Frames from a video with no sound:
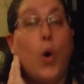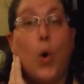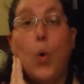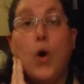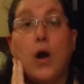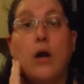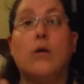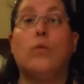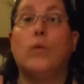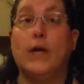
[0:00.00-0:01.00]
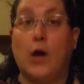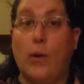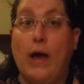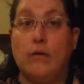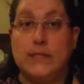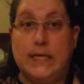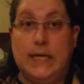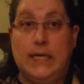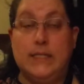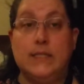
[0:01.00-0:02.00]
or we go out to
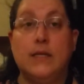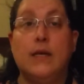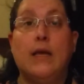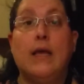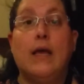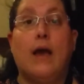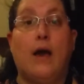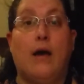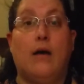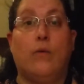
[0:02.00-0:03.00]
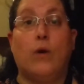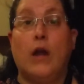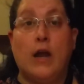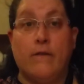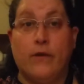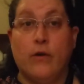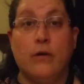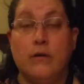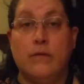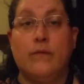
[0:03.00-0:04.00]
eat uh, wherever
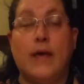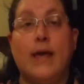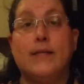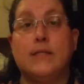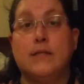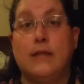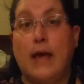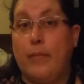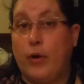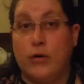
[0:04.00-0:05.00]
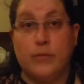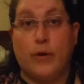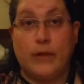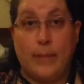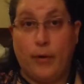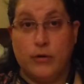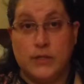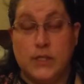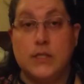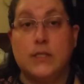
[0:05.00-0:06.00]
that that per birthday
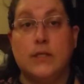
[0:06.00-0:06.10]
person's